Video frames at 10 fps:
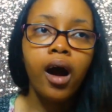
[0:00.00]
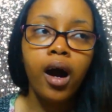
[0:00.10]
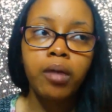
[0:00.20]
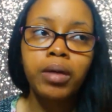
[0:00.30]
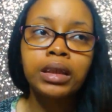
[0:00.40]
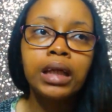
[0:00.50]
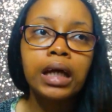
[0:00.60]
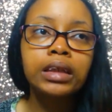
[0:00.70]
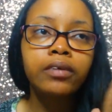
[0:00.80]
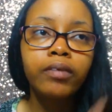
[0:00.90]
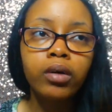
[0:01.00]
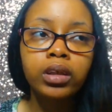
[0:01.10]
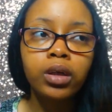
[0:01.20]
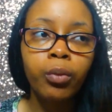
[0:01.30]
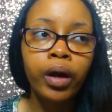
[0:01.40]
Um, it takes the
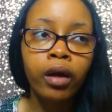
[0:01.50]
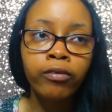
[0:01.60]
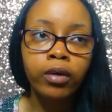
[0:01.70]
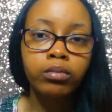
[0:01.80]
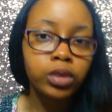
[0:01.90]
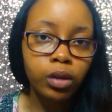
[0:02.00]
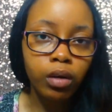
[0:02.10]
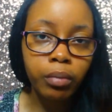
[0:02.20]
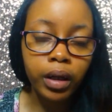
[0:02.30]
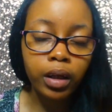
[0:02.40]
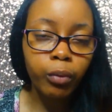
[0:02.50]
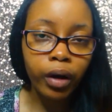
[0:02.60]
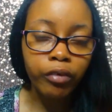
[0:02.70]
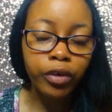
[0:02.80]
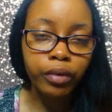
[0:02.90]
focus away from Jonah being in the
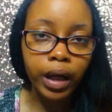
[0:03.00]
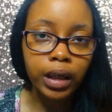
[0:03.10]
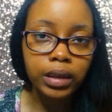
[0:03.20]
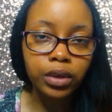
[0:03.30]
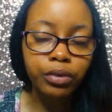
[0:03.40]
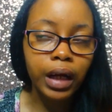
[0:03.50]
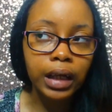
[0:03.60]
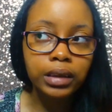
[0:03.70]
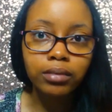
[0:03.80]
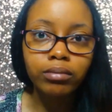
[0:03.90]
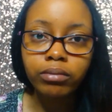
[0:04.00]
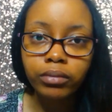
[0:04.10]
well for three days, three nights.